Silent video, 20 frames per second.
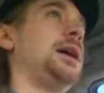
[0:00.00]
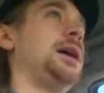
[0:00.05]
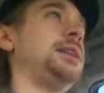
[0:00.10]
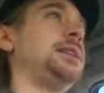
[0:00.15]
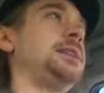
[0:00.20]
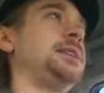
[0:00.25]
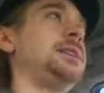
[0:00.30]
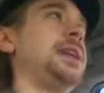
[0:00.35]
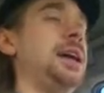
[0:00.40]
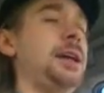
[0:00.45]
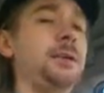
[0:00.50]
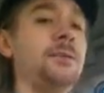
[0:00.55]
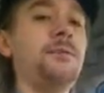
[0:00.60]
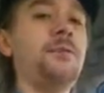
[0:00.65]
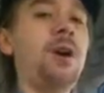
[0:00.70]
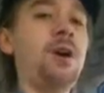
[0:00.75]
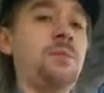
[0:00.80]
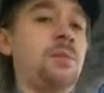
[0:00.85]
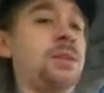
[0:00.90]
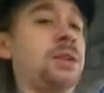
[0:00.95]
instead of
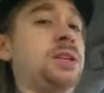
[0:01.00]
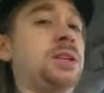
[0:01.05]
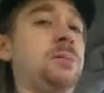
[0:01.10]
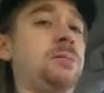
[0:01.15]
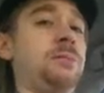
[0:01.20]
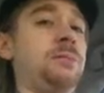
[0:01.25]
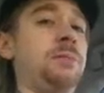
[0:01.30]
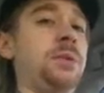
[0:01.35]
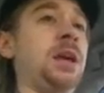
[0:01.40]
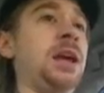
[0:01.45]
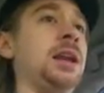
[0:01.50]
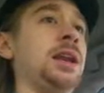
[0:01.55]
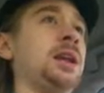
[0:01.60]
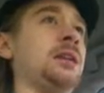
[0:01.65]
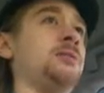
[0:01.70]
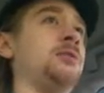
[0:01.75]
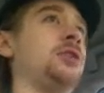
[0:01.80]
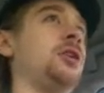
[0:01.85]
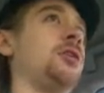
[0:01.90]
wiping to the beginning of the